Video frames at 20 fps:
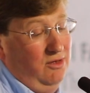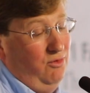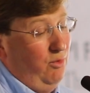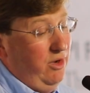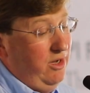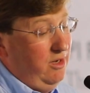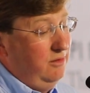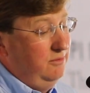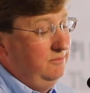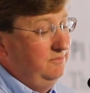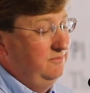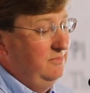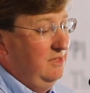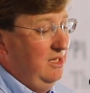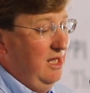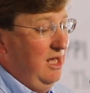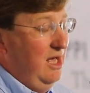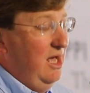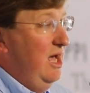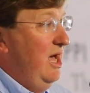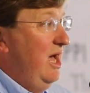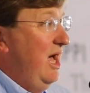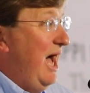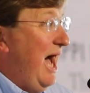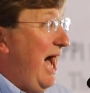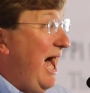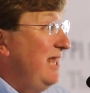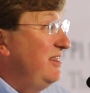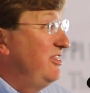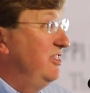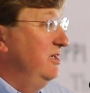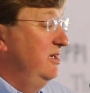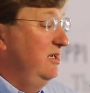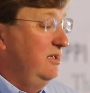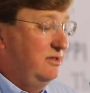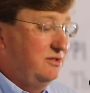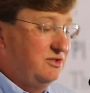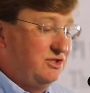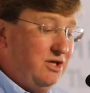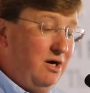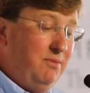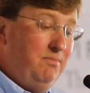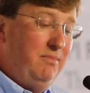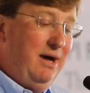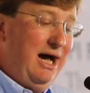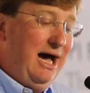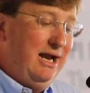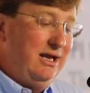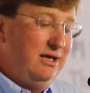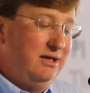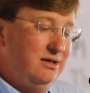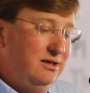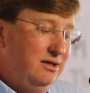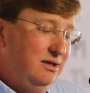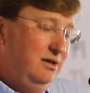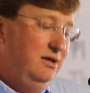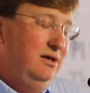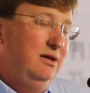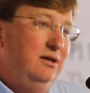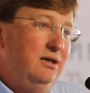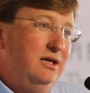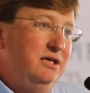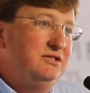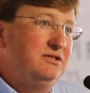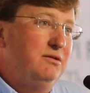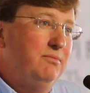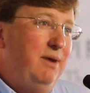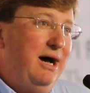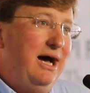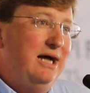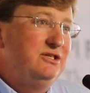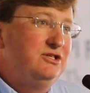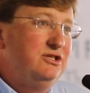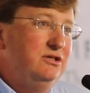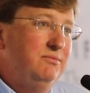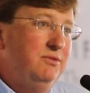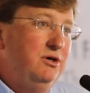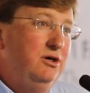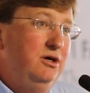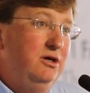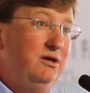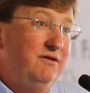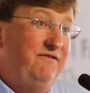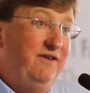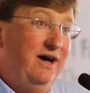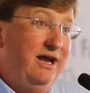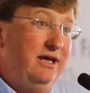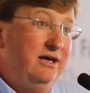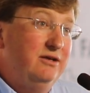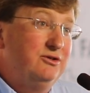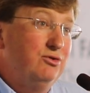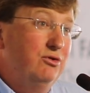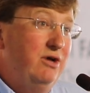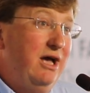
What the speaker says: Well, I think somebody needs to buy Jim Hood a financial